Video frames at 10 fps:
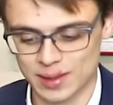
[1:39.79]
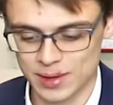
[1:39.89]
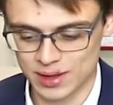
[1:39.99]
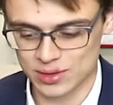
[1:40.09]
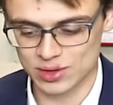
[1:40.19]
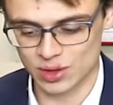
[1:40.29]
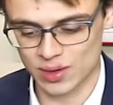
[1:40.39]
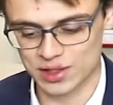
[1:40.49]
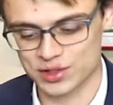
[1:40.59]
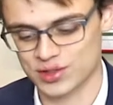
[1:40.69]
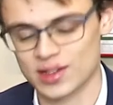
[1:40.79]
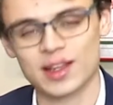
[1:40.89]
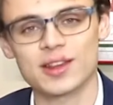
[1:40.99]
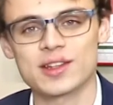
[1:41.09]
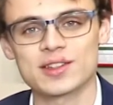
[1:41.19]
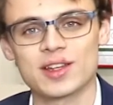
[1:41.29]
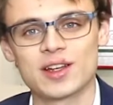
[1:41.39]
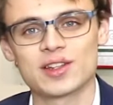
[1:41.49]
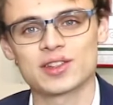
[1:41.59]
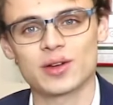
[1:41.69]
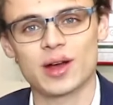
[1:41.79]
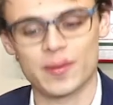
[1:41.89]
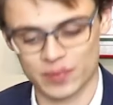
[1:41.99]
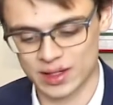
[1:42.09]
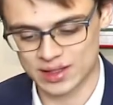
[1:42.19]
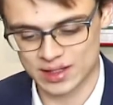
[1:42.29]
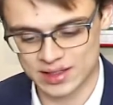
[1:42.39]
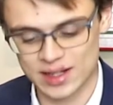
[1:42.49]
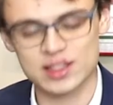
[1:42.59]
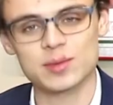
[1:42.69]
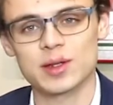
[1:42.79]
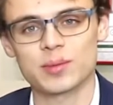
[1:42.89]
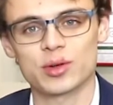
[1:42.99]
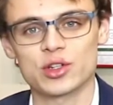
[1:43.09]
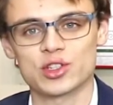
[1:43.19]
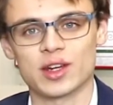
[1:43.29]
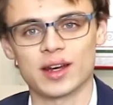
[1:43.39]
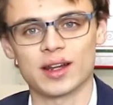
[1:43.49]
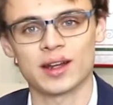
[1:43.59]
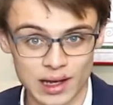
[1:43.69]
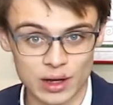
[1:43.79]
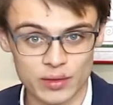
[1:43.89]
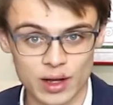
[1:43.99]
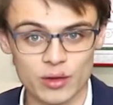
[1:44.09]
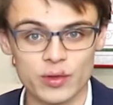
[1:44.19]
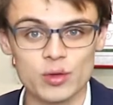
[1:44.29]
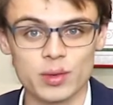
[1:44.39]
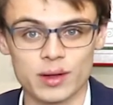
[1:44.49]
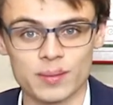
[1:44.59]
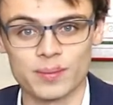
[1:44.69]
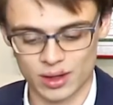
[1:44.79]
I'm not used to questions like this, so it's nice to be appreciated. How have you been?